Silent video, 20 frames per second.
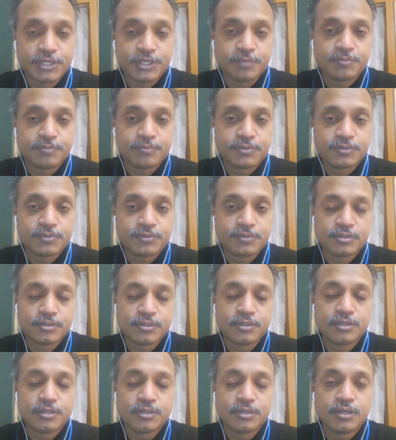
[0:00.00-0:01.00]

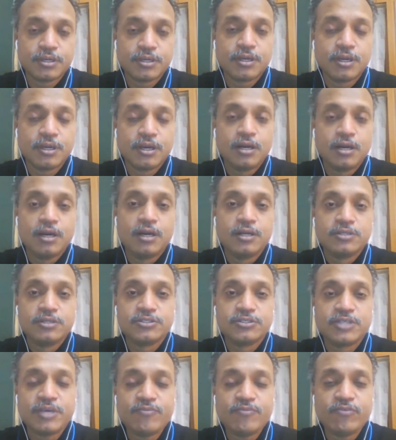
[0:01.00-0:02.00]
championships.
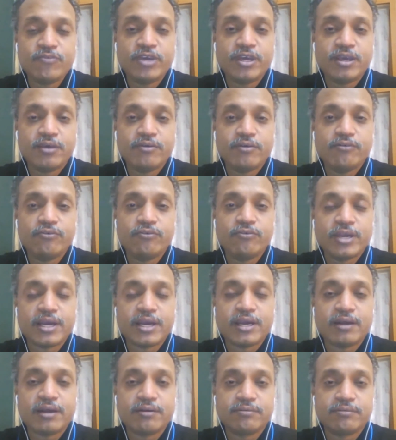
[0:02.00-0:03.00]
Same
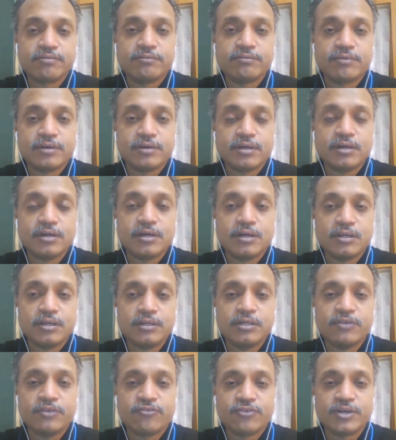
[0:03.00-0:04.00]
way, we have
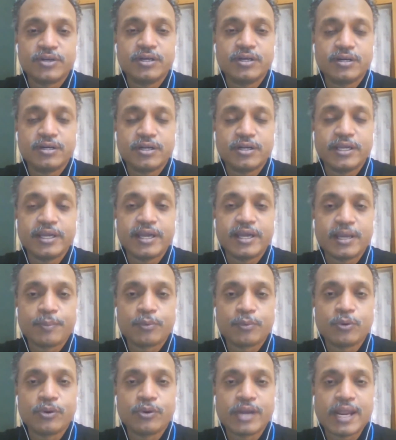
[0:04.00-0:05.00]

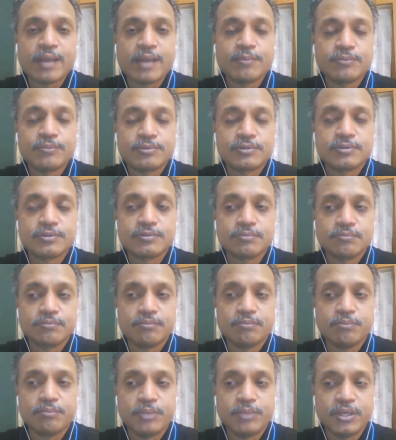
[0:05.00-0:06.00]
different AI
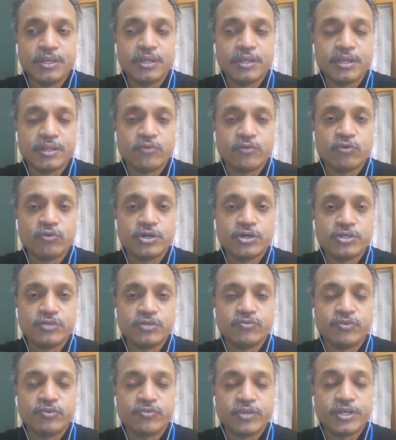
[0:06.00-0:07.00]
programs
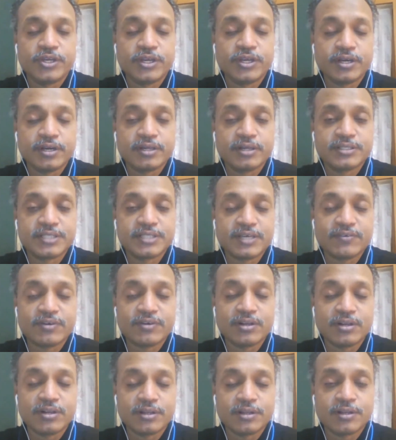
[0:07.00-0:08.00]
being at the verge of
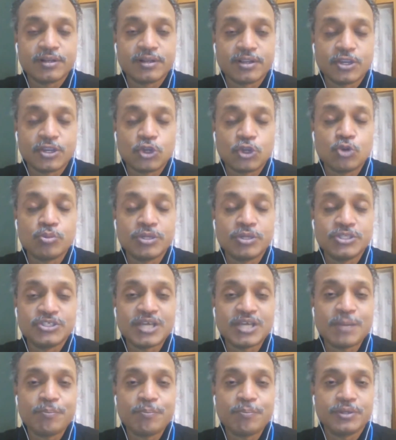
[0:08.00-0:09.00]
defeating several
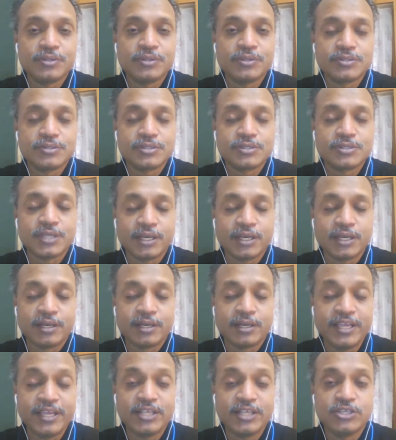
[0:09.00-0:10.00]
human
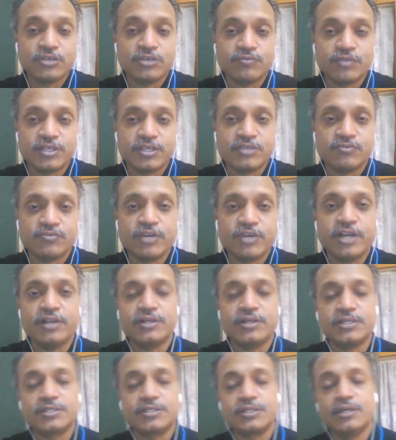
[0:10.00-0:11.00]
champions in each
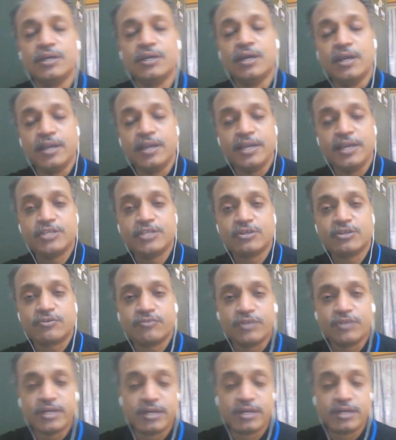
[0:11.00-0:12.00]
of their vendors,
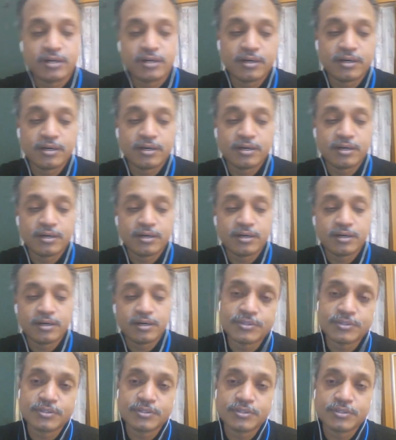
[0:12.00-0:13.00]
each of their
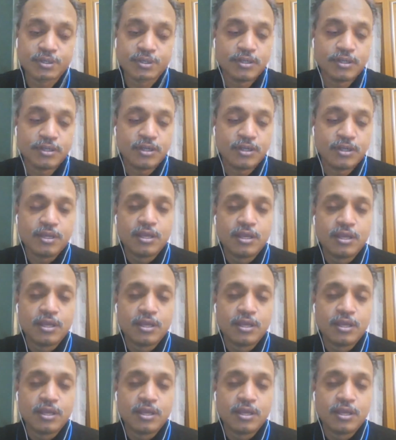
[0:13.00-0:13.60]
games.